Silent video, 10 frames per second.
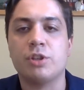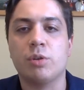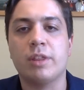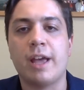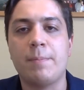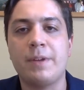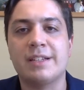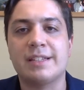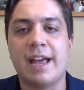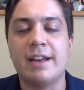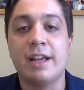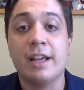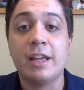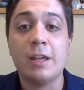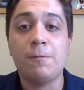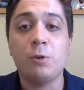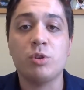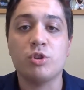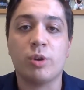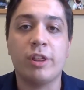So that being said, if
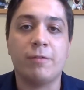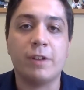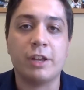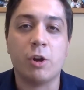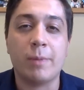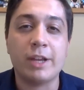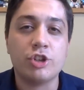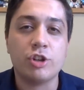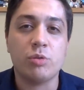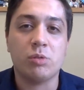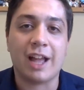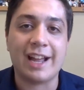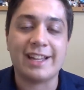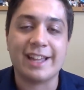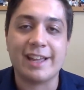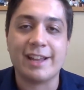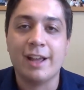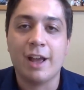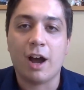you enjoy the video, make sure you like it.